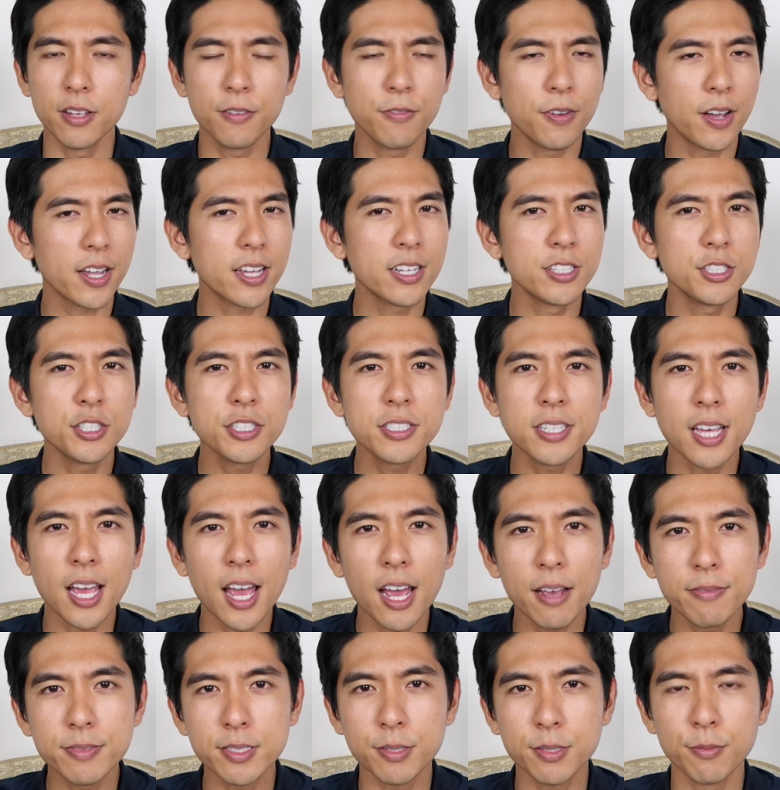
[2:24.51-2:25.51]
If I can just
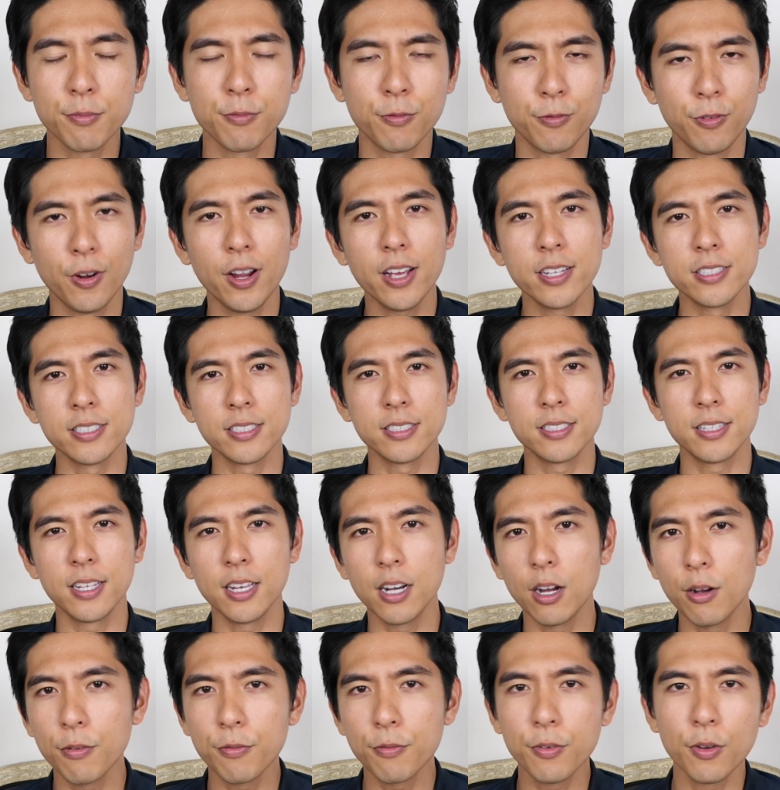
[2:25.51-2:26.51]
have some friends,
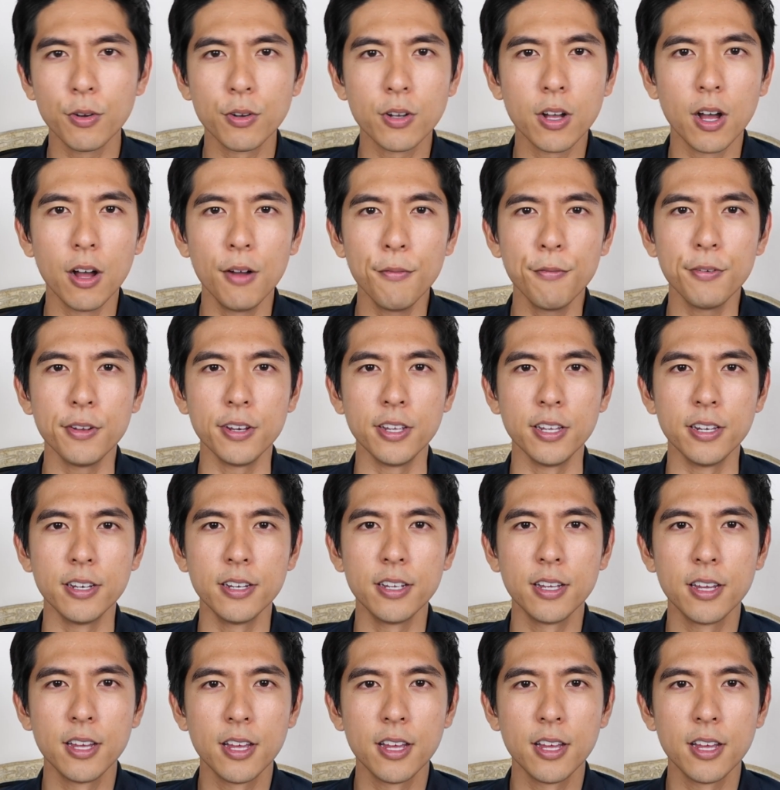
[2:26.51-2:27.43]
then I'll feel confident.